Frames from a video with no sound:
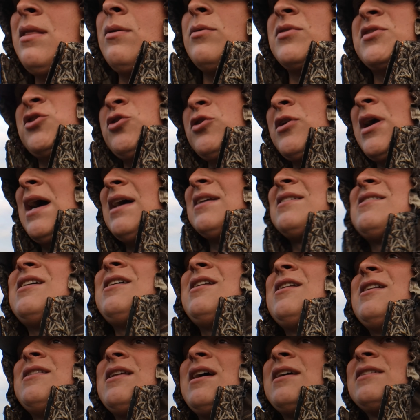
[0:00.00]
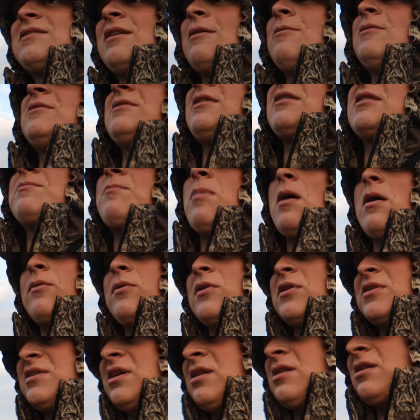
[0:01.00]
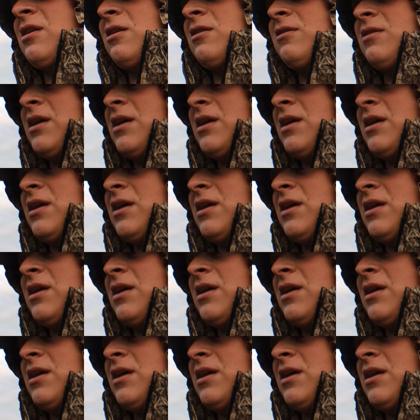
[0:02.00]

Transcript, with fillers: There was two guys sitting in that same exact spot we were sitting the